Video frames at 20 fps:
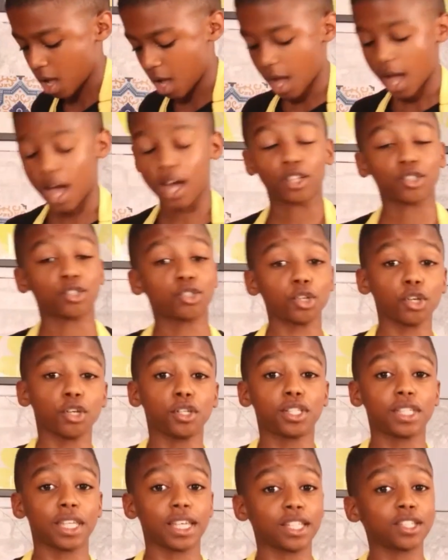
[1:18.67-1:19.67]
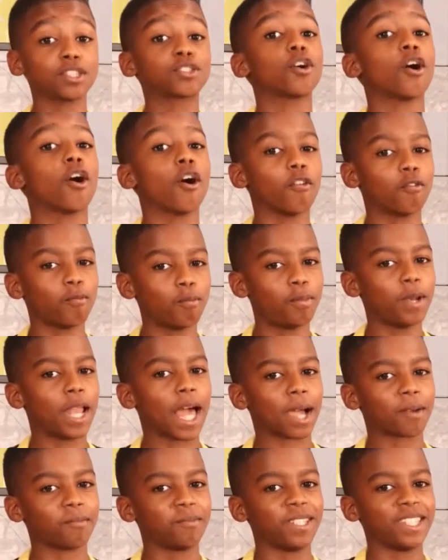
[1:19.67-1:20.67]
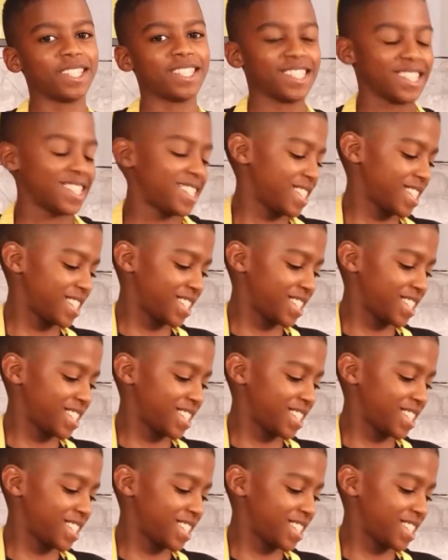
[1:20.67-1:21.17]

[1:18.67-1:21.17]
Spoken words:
And 2 tins of black beans.